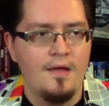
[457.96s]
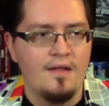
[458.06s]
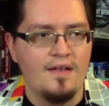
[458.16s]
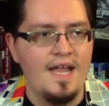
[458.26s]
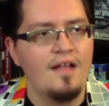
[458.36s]

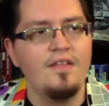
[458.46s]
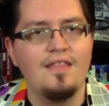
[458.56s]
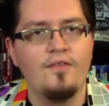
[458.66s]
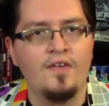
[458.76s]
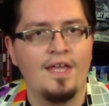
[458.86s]
Now that
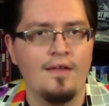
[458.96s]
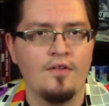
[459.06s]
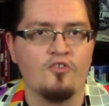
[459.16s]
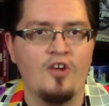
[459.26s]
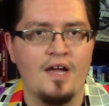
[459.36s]
they've
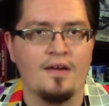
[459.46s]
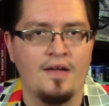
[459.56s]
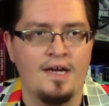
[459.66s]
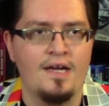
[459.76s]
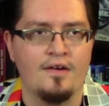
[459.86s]
killed John
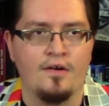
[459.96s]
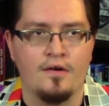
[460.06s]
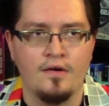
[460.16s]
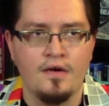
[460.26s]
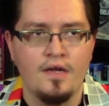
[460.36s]

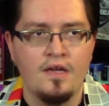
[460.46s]
Connor,